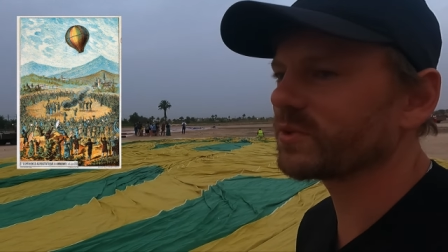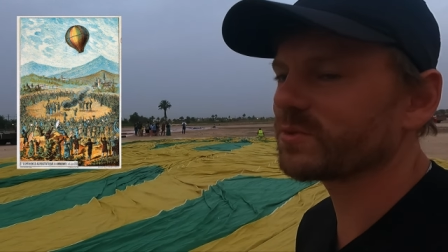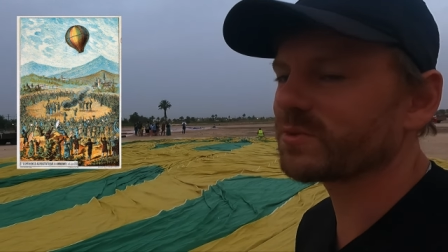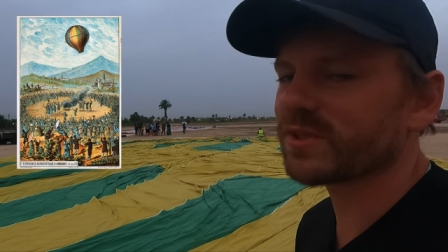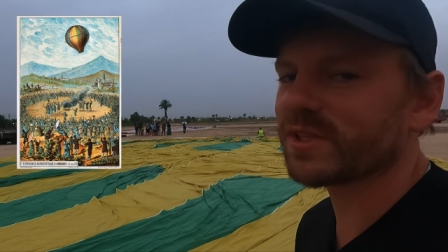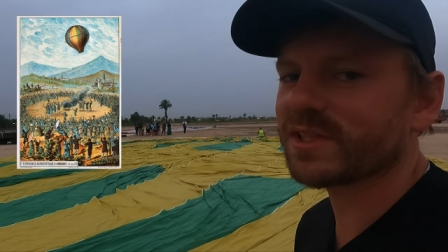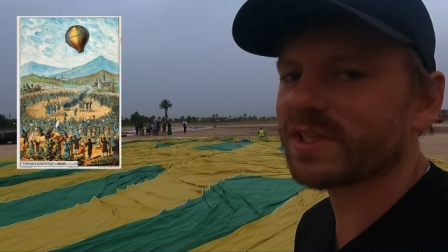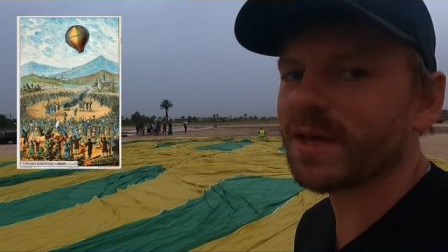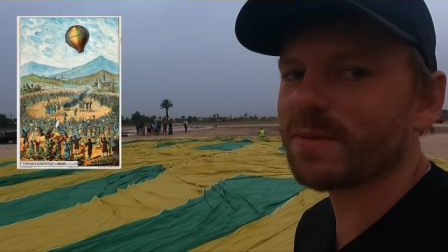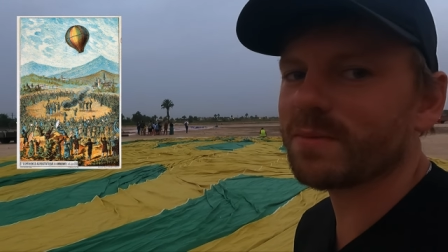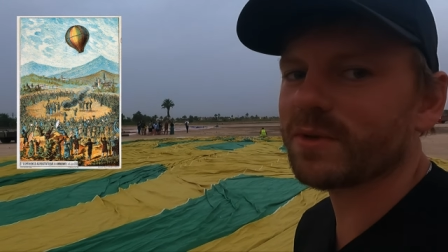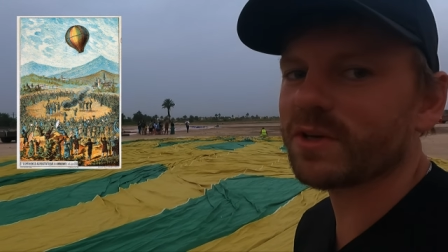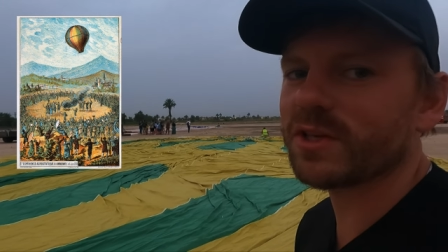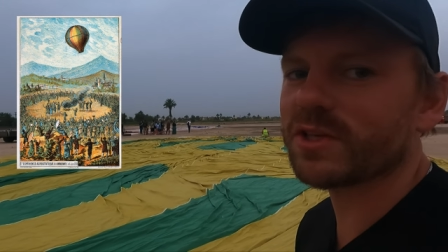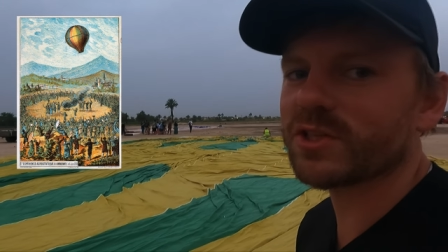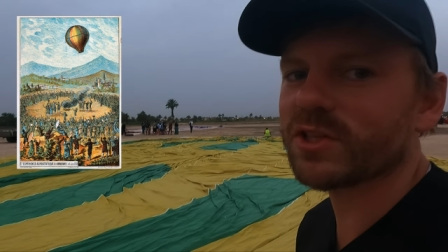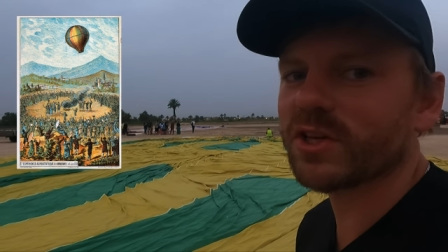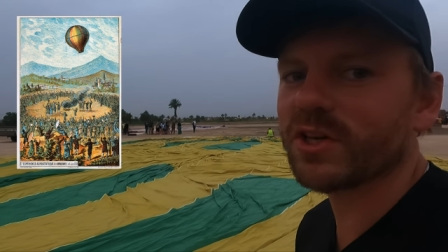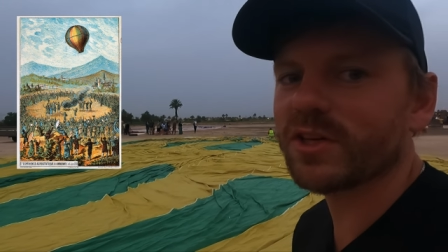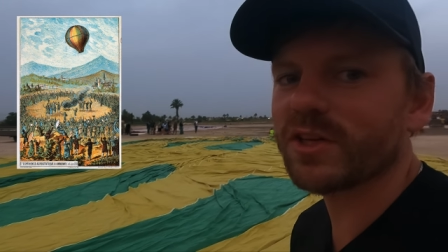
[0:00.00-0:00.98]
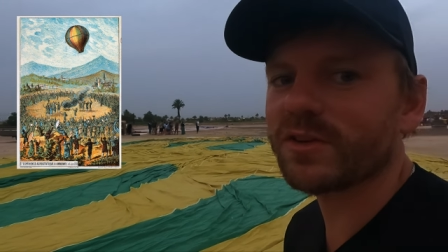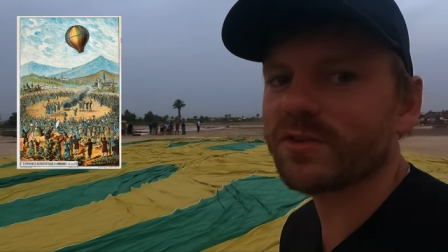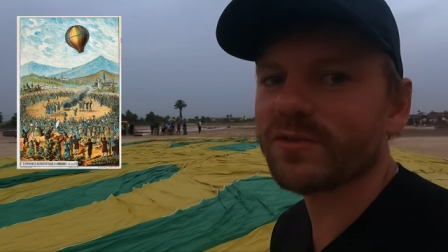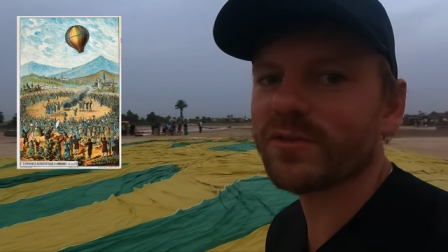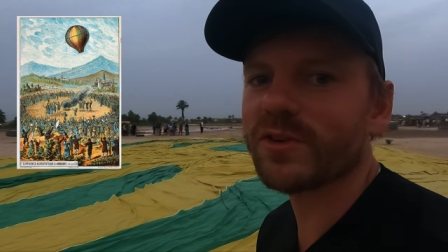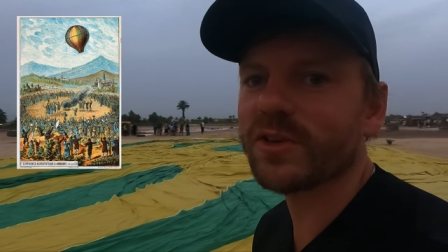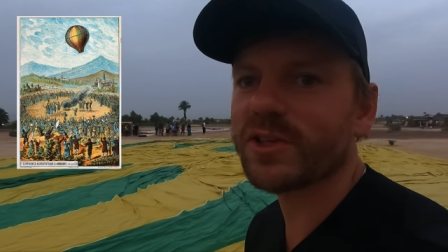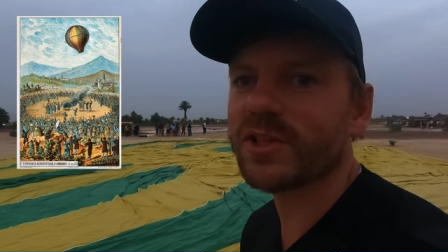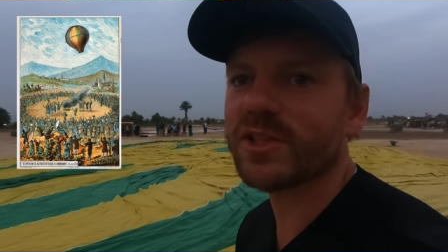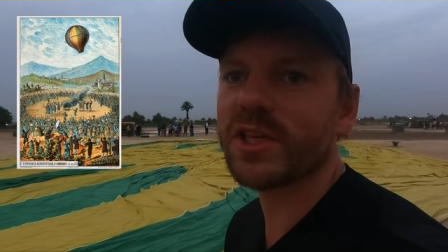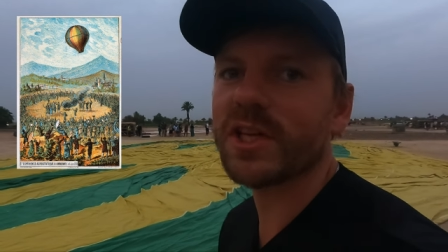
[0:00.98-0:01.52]
which was a ten minute journey
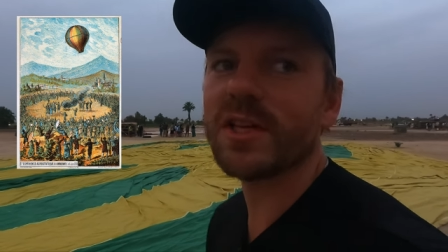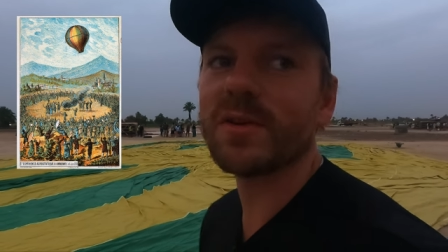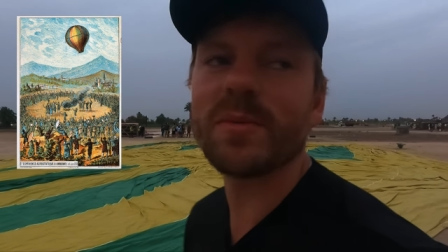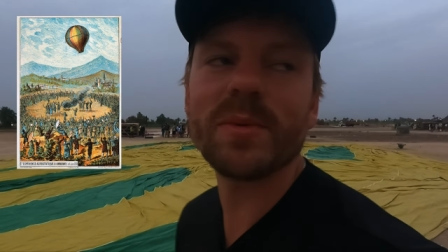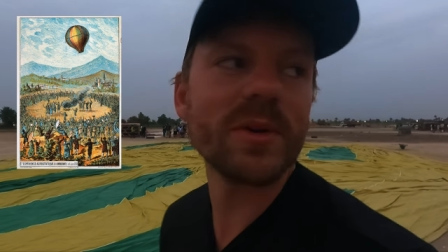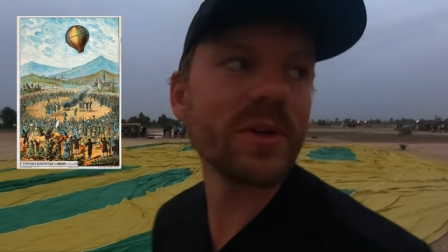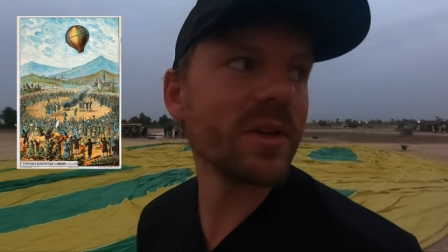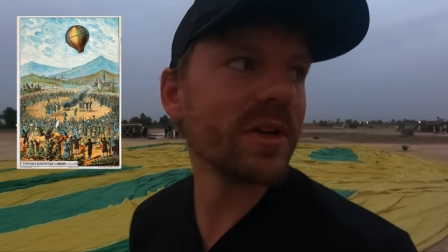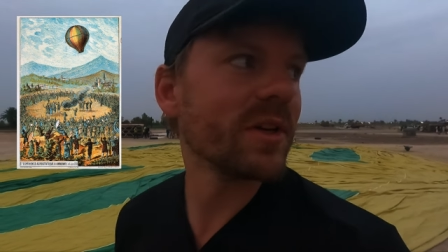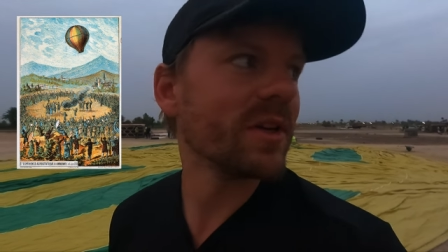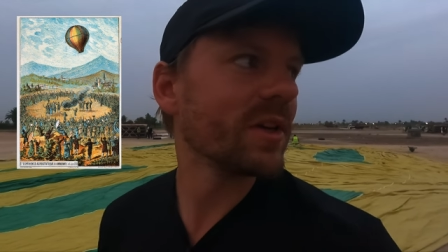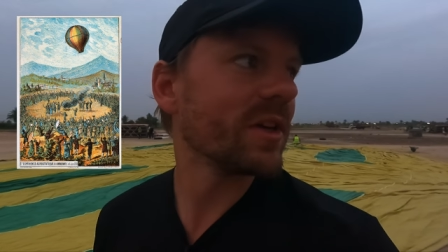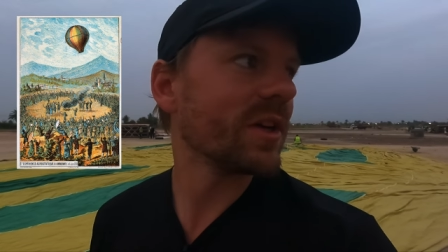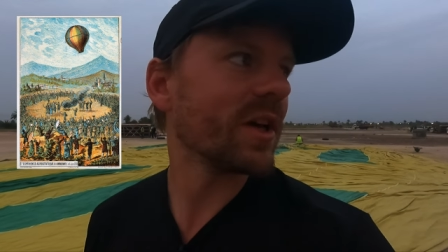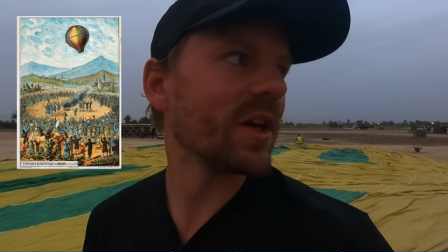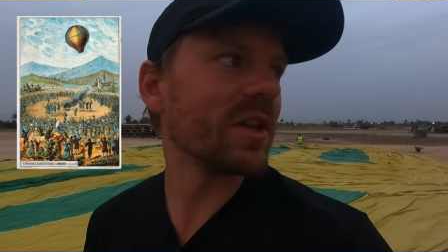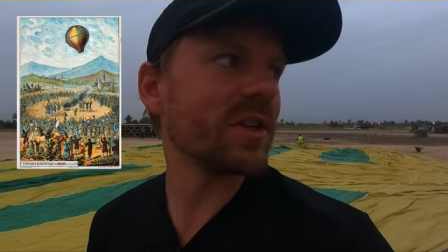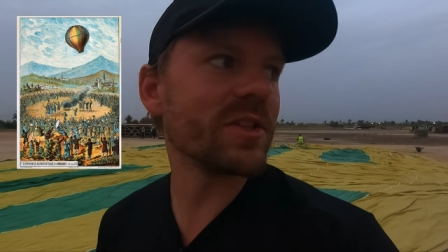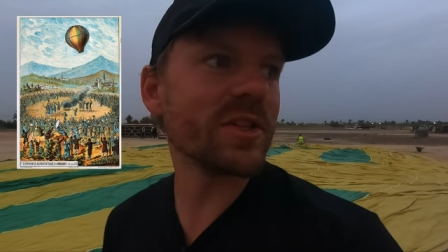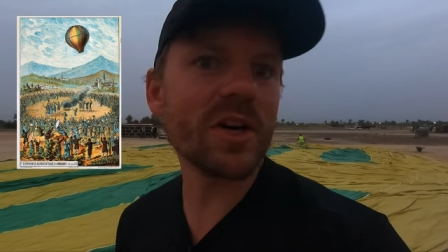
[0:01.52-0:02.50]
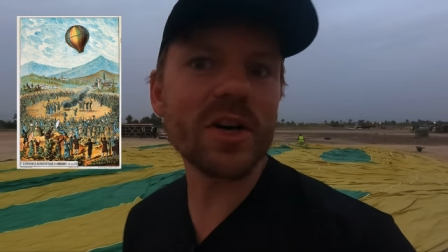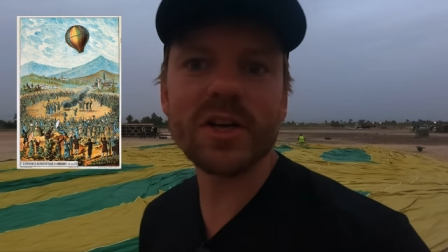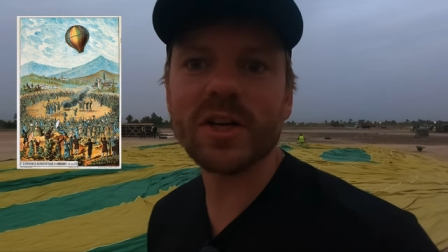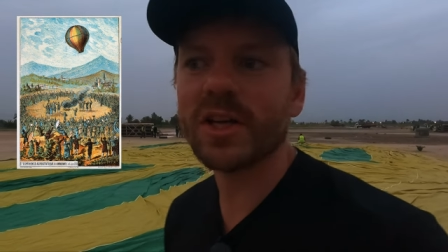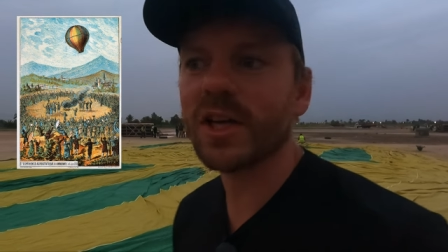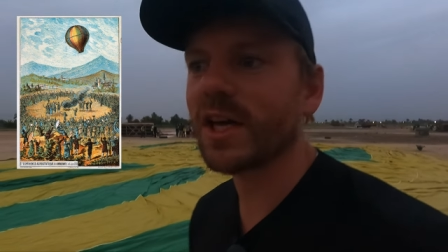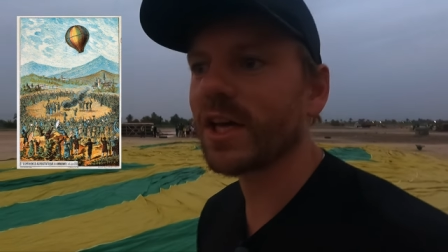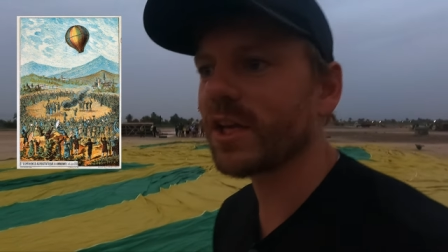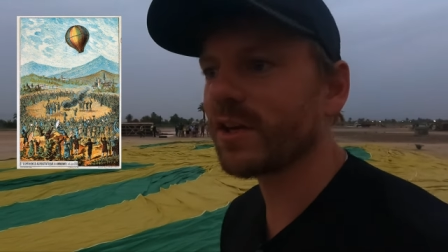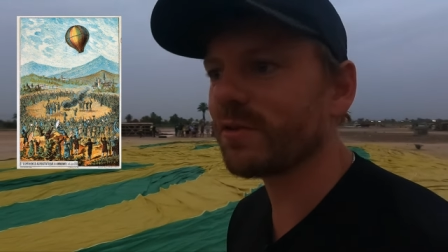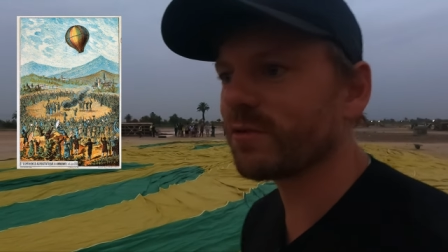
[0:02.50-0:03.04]
for a sheep, a
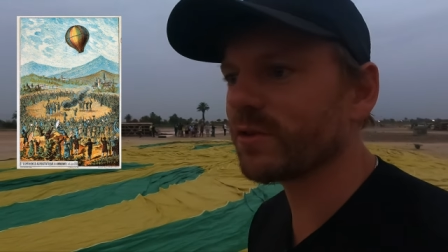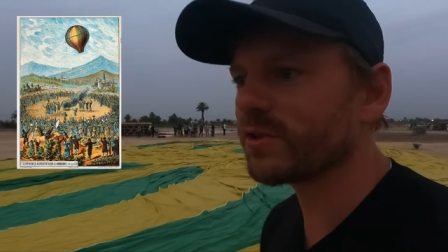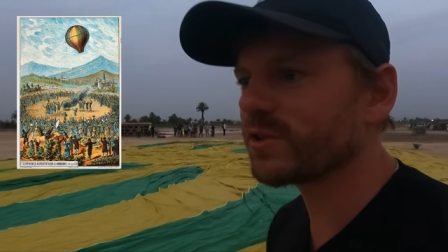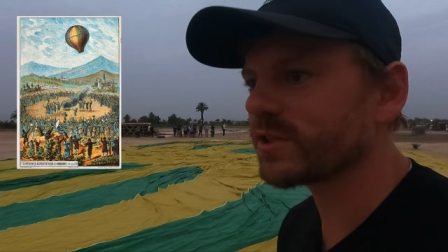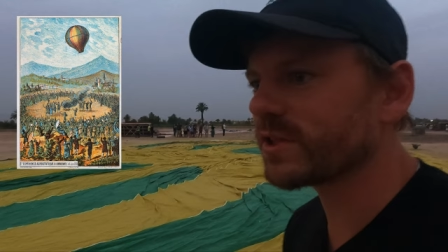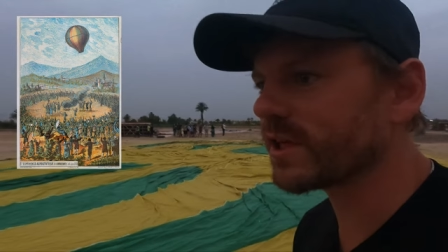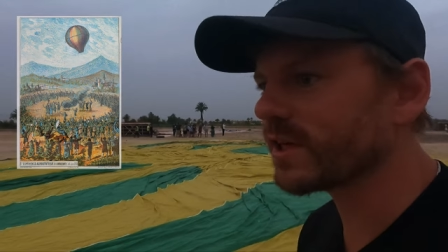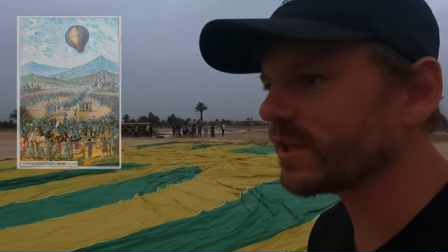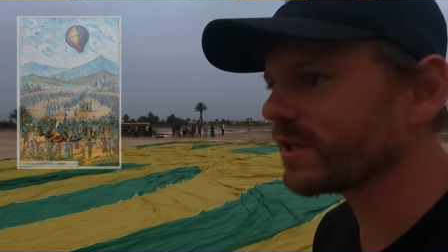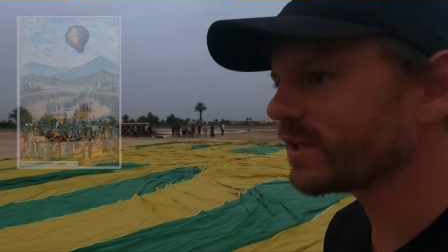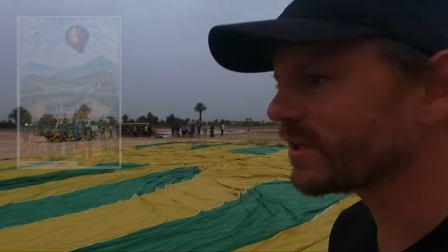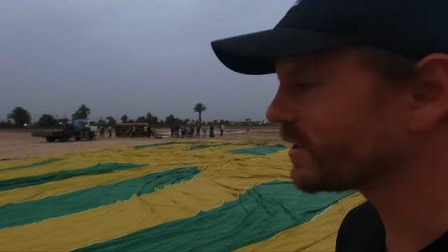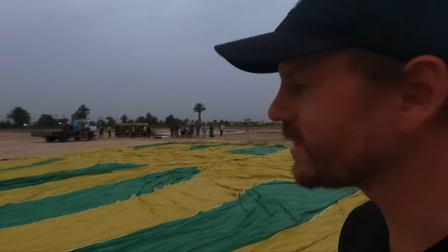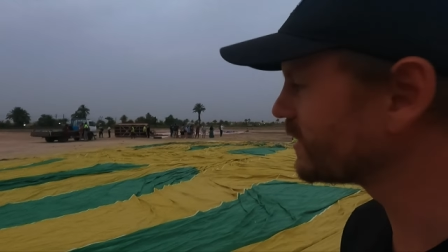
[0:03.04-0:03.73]
duck and a rooster.